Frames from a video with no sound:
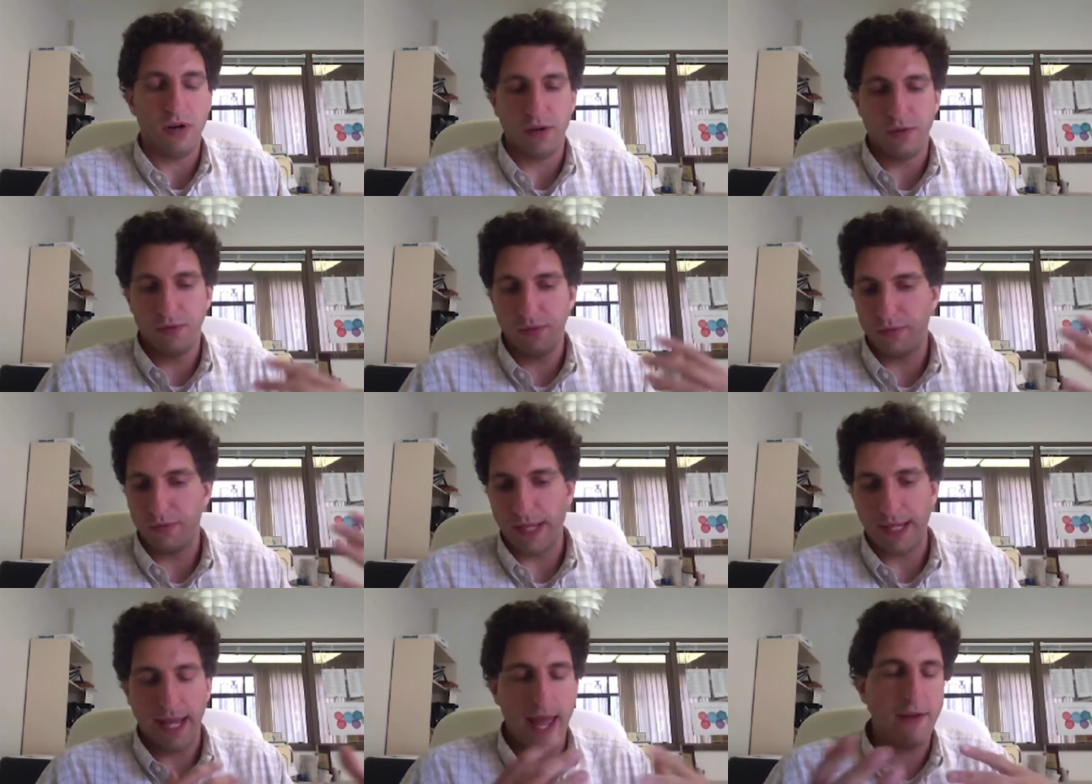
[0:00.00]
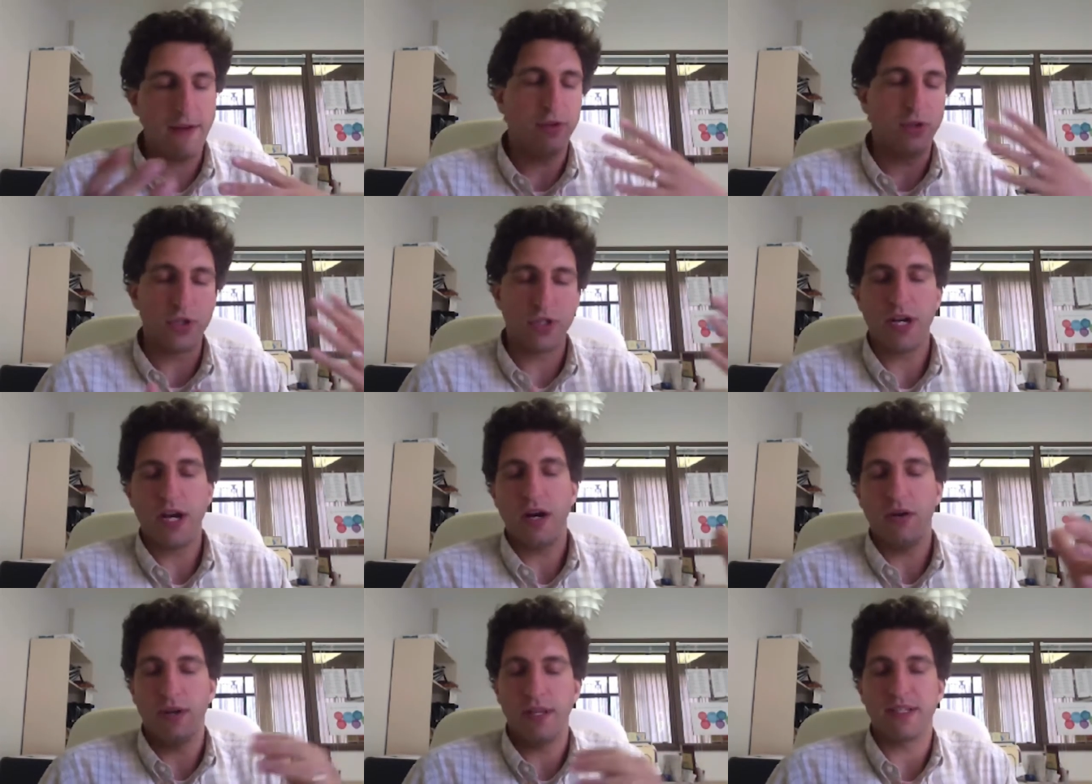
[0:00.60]
are, like,
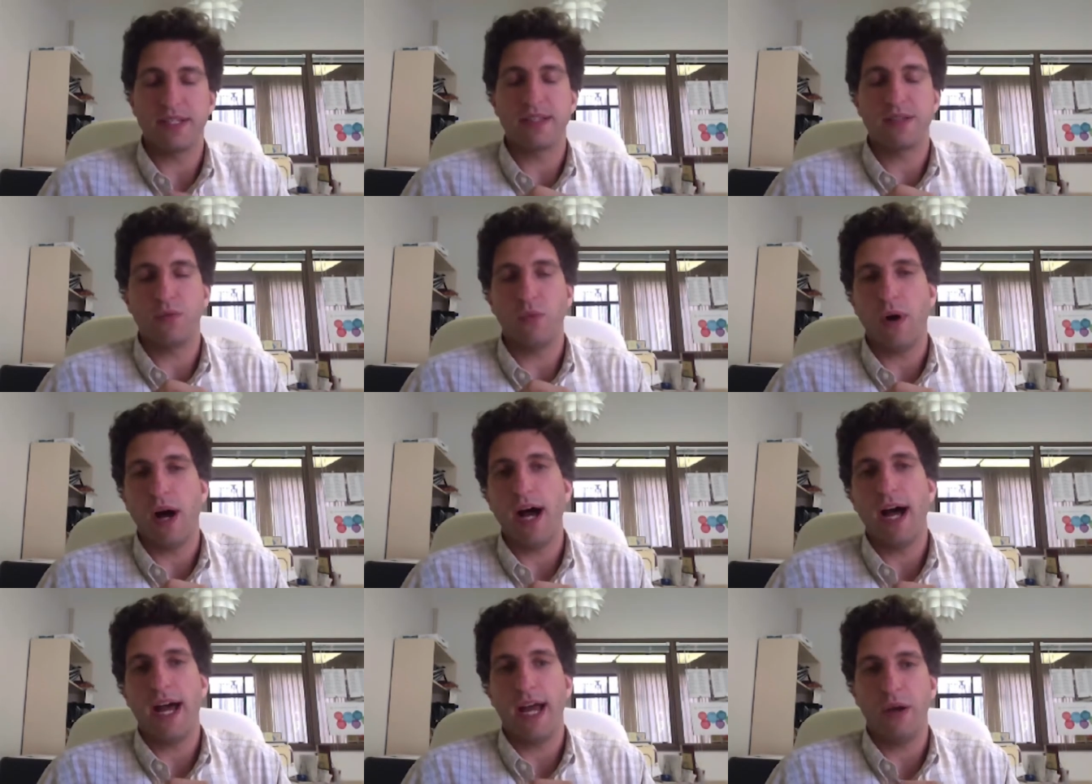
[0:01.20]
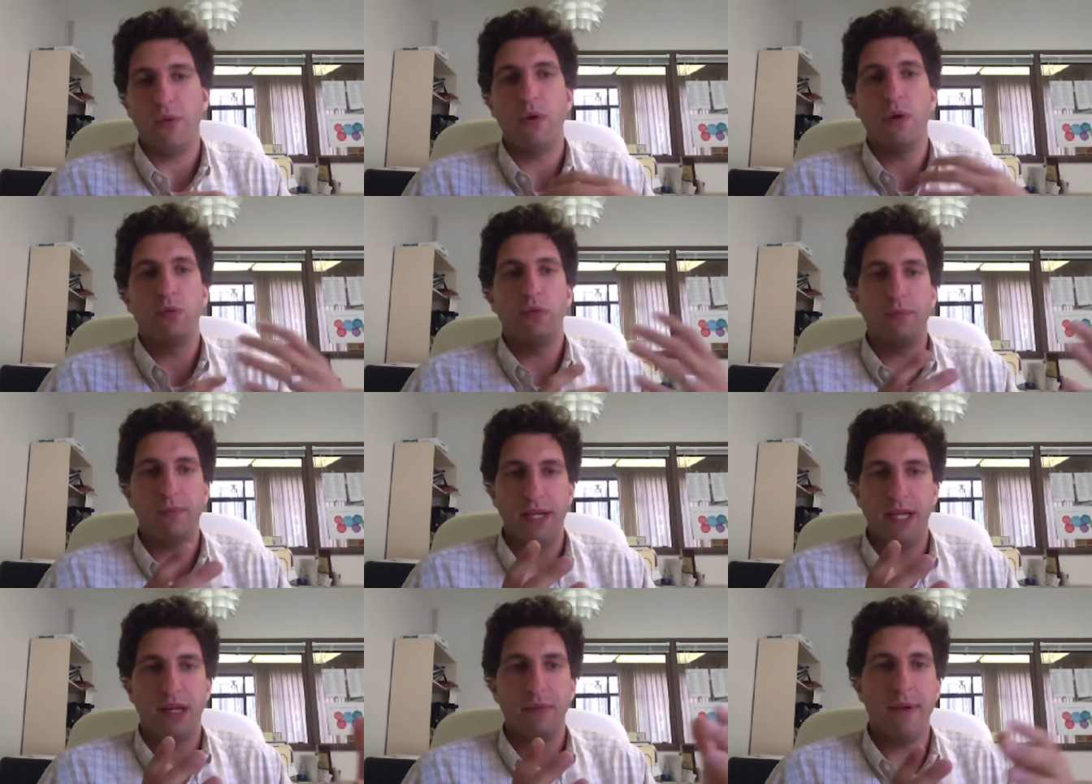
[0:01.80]
evolutionary reasons why
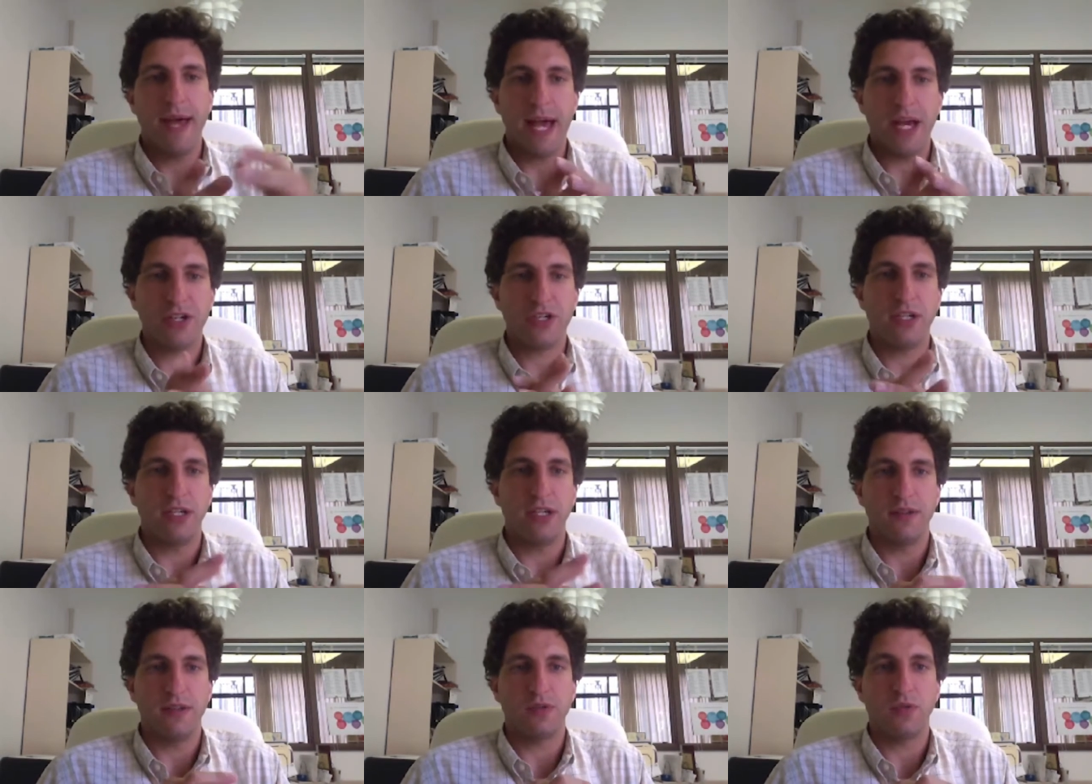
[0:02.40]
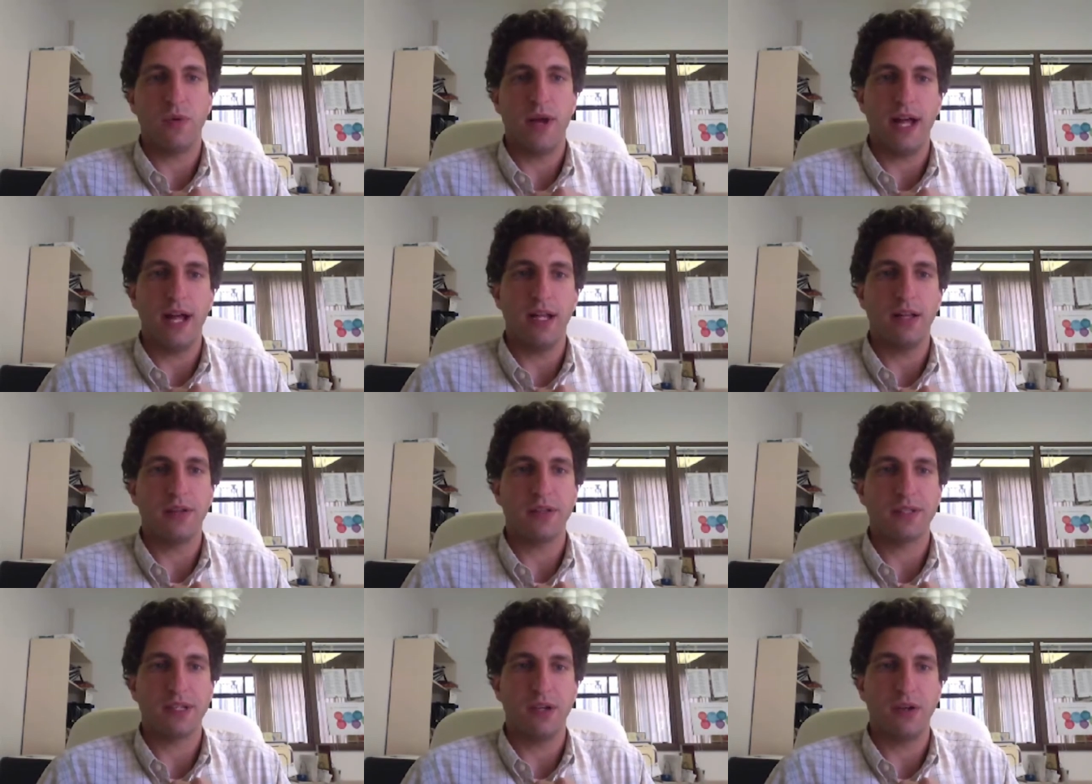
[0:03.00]
one would be compassionate as well.